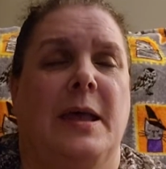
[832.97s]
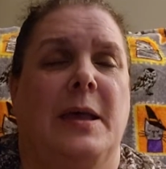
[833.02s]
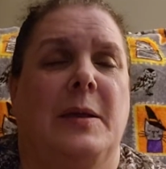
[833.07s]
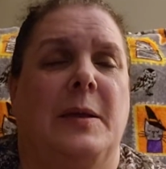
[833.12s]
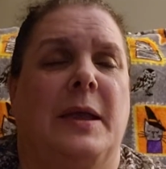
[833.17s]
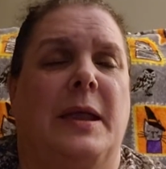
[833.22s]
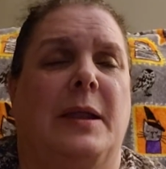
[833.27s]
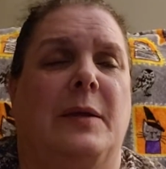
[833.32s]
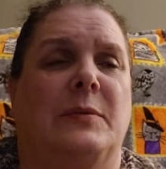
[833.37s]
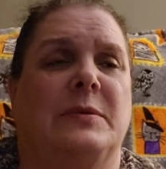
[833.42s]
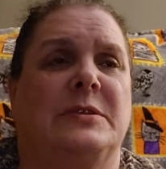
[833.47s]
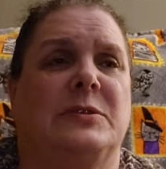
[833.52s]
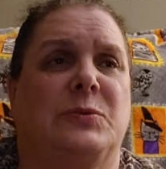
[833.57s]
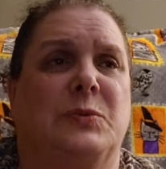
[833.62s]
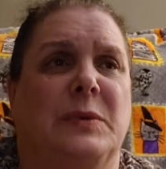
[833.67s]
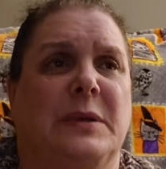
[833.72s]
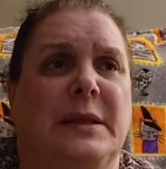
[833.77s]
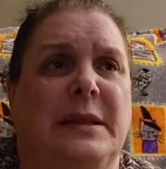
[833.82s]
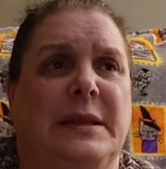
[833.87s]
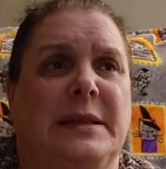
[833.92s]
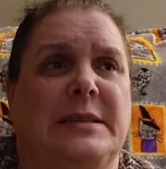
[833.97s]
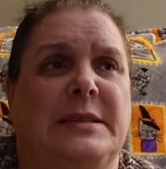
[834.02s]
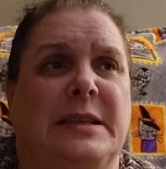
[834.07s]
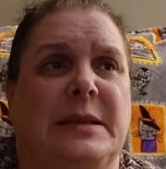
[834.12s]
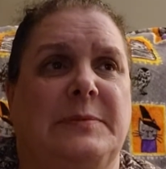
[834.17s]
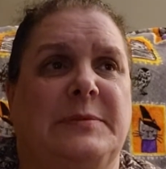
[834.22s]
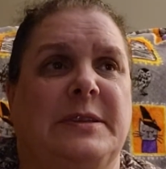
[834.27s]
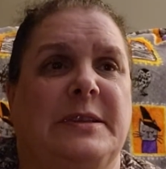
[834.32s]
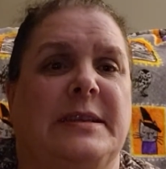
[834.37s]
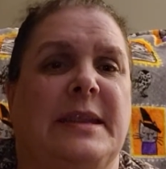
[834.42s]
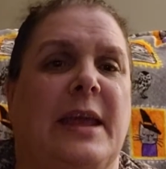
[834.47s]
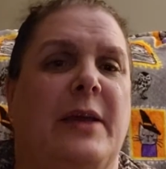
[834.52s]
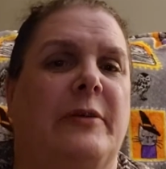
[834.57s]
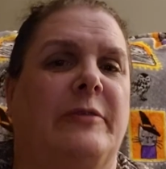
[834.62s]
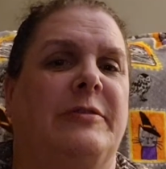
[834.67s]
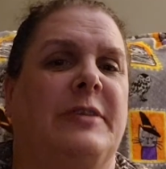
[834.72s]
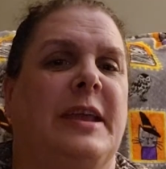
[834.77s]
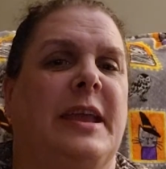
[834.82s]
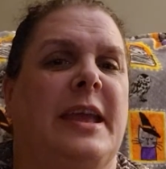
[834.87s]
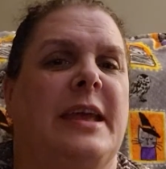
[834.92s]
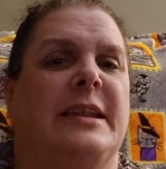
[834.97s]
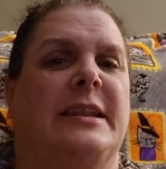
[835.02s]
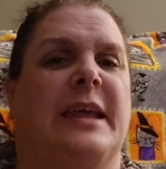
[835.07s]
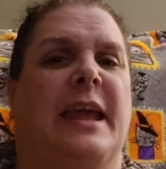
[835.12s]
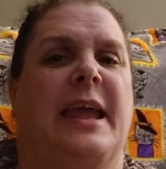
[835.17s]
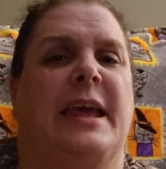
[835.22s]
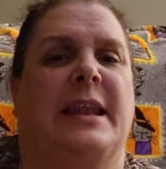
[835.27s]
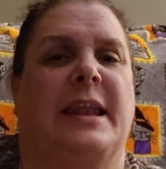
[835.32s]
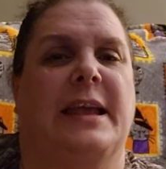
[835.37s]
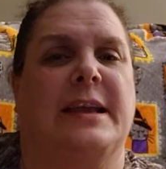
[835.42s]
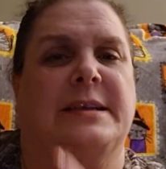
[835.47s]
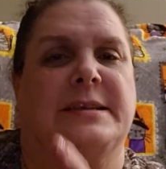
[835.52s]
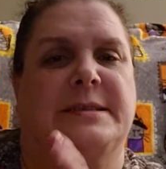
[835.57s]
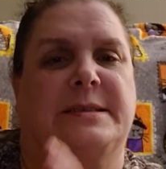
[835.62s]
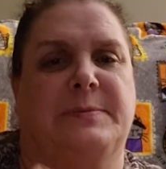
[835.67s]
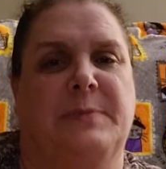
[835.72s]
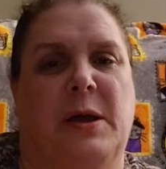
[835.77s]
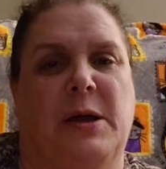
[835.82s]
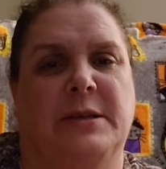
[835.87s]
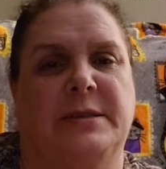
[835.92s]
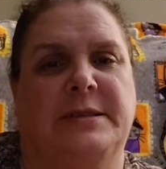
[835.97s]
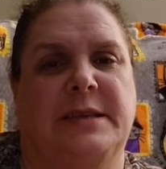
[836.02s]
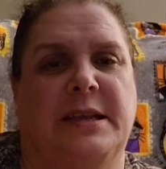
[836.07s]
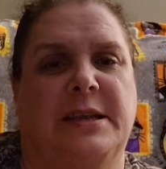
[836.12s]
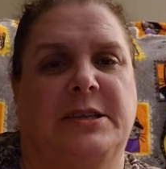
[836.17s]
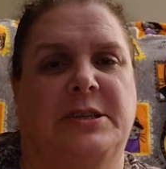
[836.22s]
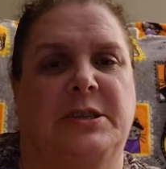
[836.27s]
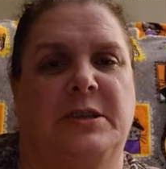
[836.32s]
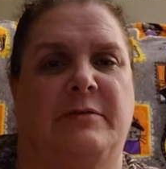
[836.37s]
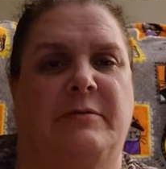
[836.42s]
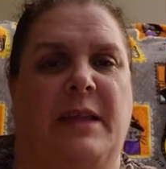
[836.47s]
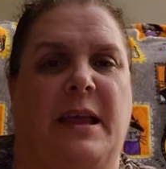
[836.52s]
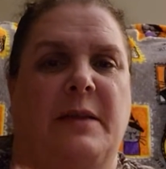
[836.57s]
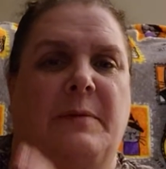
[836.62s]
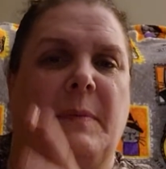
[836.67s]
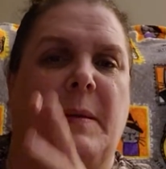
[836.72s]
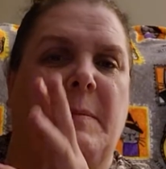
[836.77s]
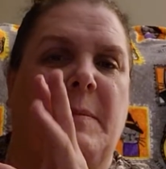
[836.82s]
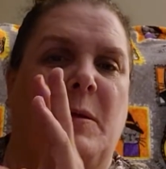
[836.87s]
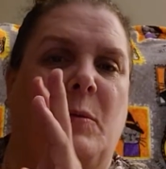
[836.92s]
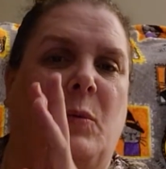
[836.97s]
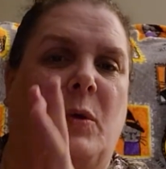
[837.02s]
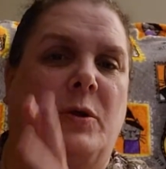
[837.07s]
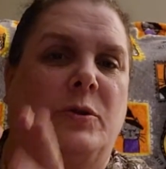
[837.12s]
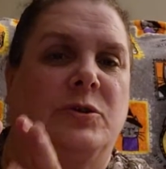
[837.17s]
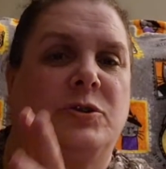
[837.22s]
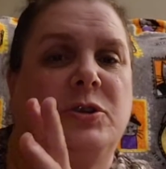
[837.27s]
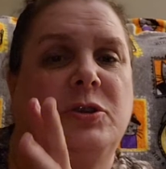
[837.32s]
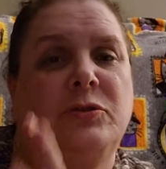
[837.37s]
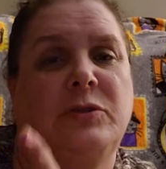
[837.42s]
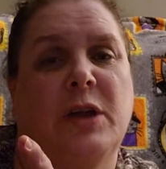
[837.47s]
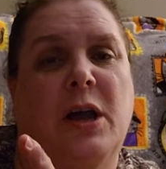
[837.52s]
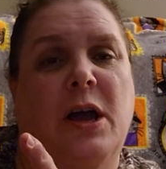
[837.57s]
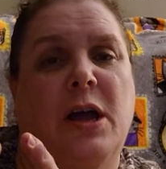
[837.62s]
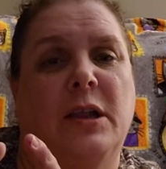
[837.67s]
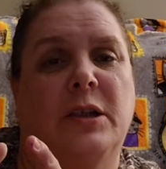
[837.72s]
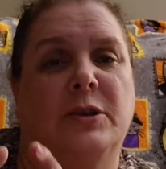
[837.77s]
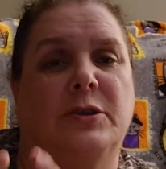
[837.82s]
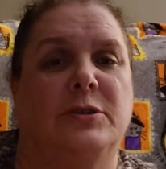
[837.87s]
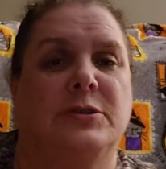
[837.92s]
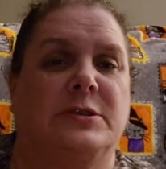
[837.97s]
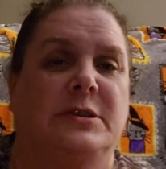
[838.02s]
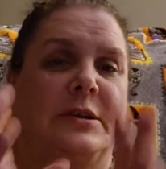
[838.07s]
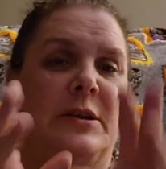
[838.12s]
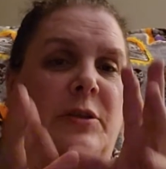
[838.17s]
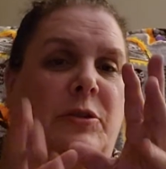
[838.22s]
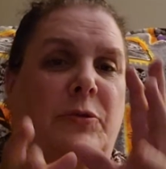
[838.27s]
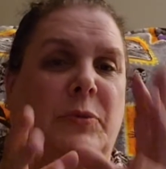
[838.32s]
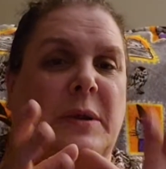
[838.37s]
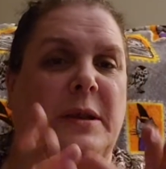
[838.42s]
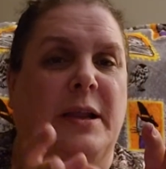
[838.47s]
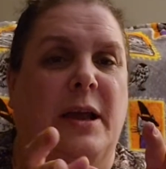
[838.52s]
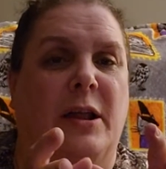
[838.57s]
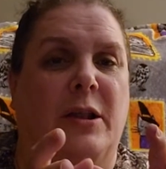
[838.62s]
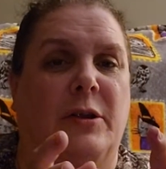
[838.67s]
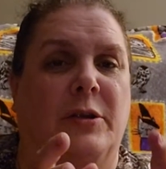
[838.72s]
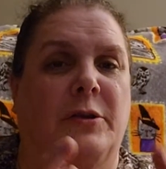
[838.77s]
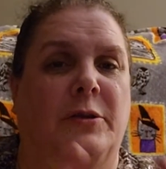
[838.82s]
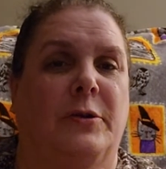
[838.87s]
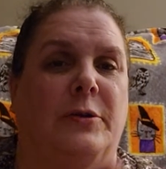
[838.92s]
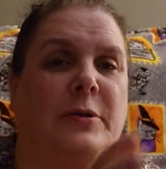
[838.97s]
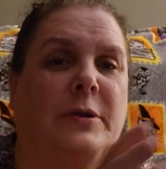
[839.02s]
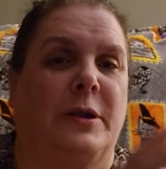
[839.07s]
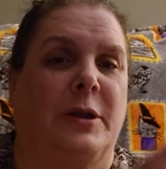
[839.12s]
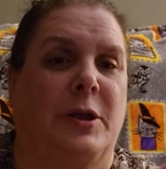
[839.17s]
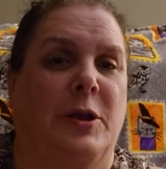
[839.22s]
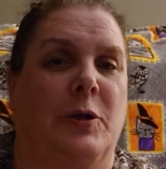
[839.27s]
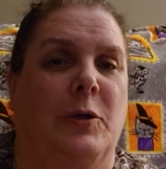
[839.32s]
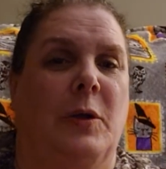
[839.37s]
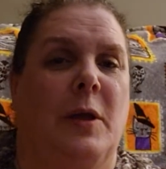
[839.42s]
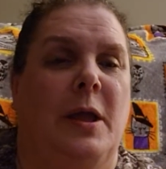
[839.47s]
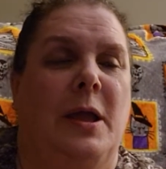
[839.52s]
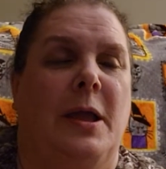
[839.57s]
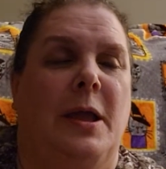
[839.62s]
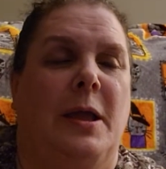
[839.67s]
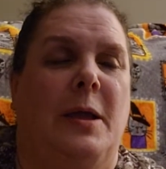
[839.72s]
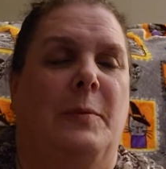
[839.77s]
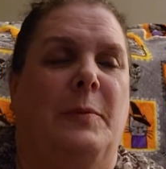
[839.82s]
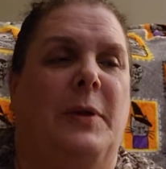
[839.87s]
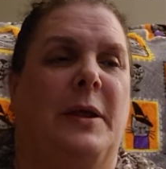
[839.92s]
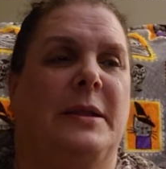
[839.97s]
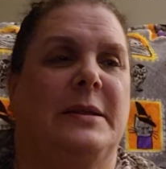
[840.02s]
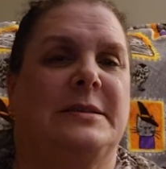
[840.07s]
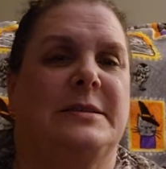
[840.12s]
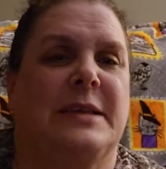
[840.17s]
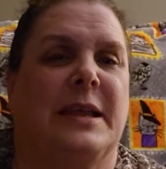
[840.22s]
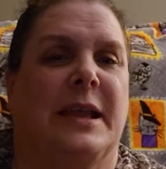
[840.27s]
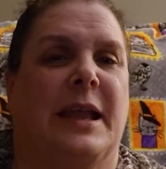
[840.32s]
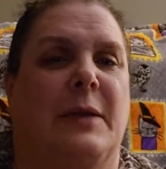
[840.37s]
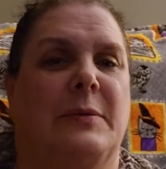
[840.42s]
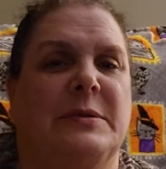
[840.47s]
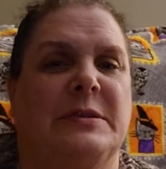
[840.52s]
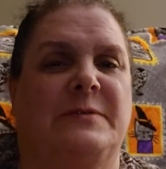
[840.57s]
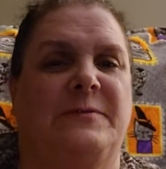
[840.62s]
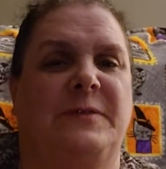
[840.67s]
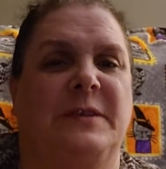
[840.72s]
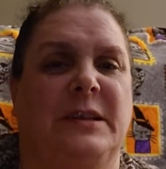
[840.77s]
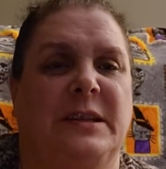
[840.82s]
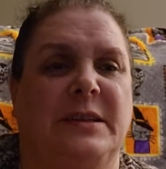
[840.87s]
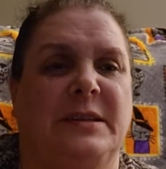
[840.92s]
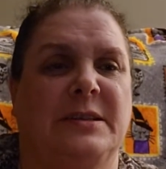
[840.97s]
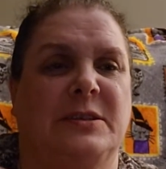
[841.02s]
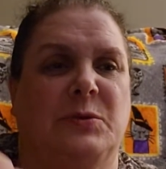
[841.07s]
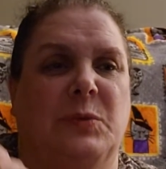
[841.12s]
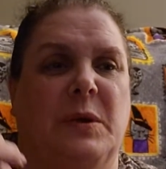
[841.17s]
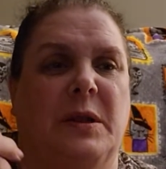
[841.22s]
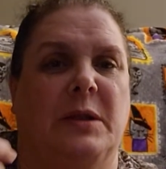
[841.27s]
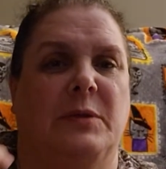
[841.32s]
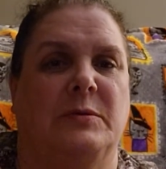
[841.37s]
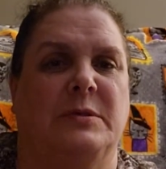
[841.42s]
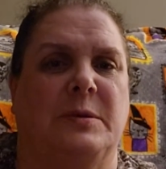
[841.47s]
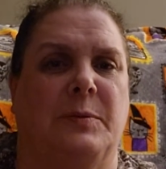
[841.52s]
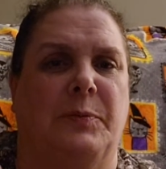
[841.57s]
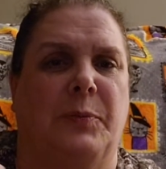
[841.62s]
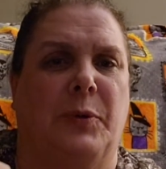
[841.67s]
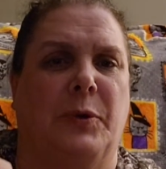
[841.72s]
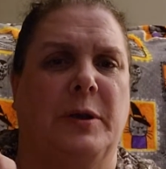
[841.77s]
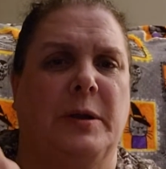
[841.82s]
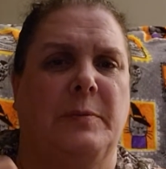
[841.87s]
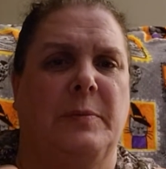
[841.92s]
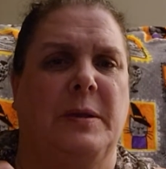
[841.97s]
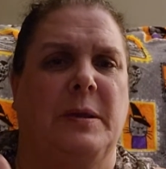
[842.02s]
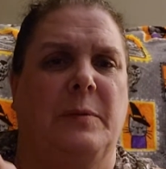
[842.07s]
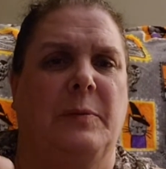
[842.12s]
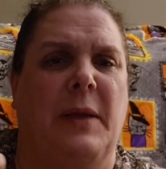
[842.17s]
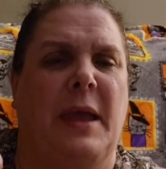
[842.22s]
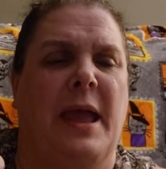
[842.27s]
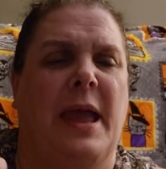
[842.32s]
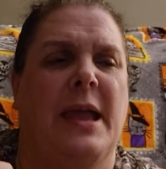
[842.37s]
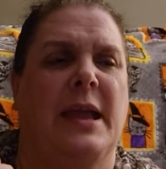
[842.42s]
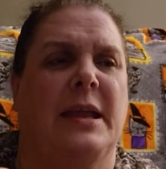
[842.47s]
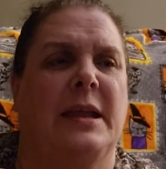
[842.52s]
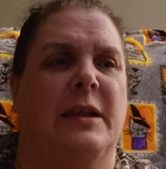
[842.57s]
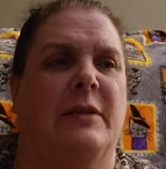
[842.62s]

And I was really tempted. Now, if they had like a small section of like maybe $1 or $2 and a $3, but it's like I was feeling this one. It was a pretty big bag and